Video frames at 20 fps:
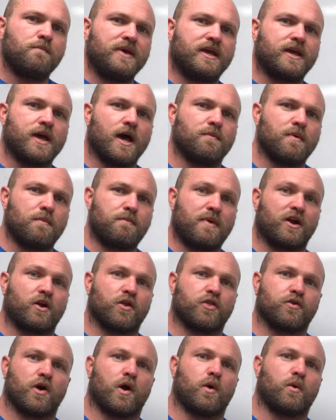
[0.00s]
become a
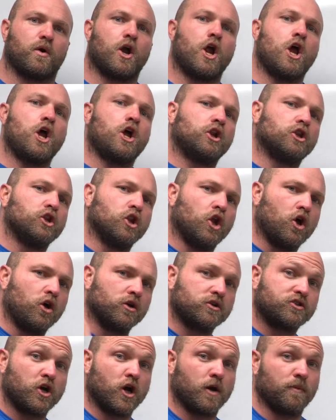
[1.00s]
better thrower
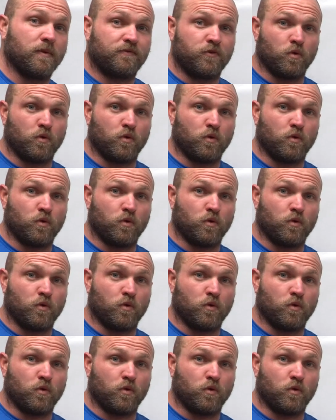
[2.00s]
long term.